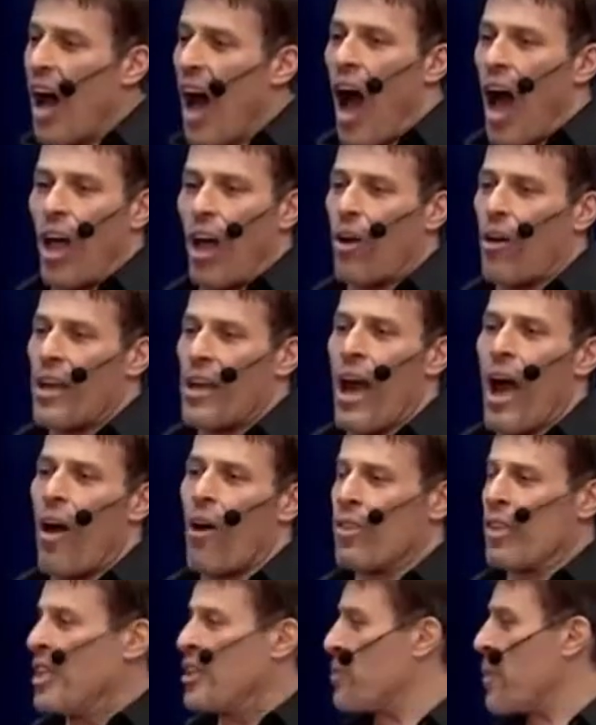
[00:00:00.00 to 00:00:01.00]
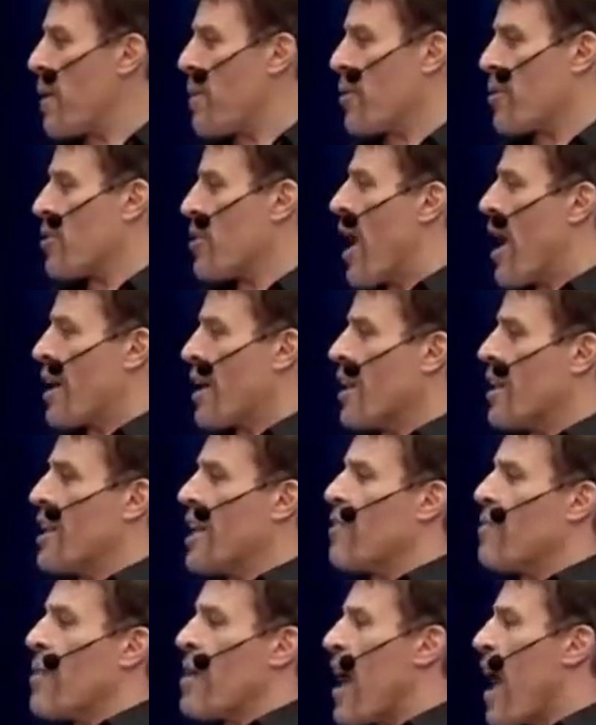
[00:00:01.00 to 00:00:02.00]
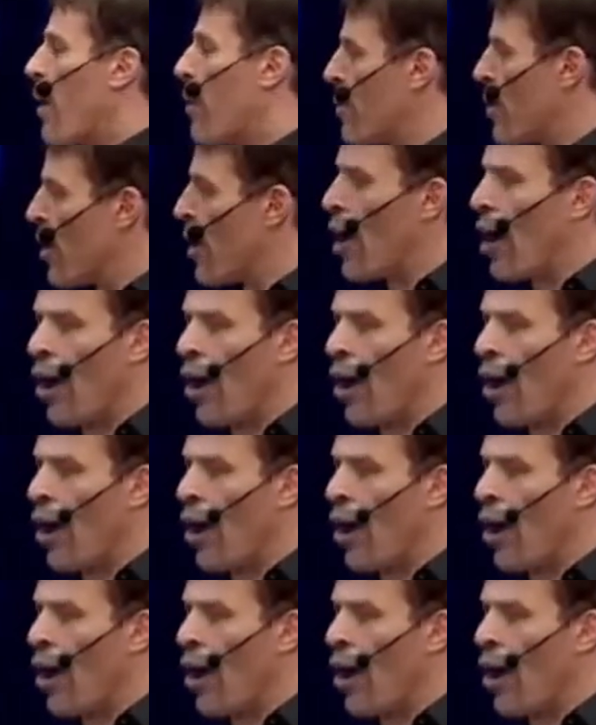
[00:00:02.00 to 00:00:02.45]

I already own these people. They're not gonna leave me, I'm their